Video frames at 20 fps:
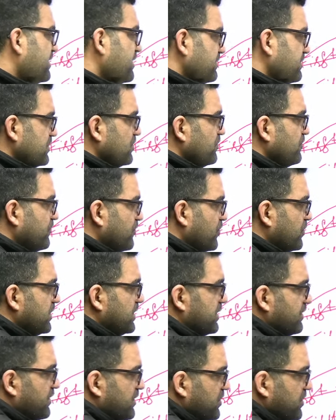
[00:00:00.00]
you
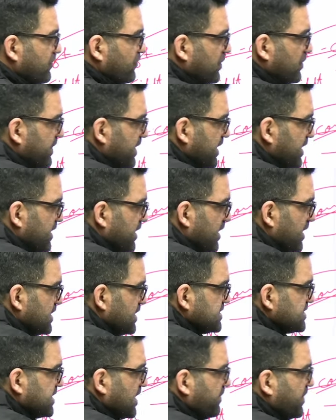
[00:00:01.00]
would be
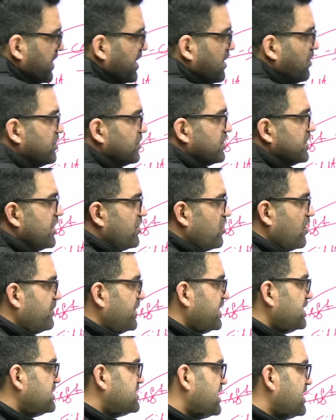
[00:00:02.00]
skipping out on the
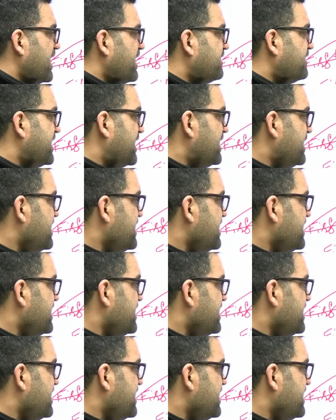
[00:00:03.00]
comment. Like Delhi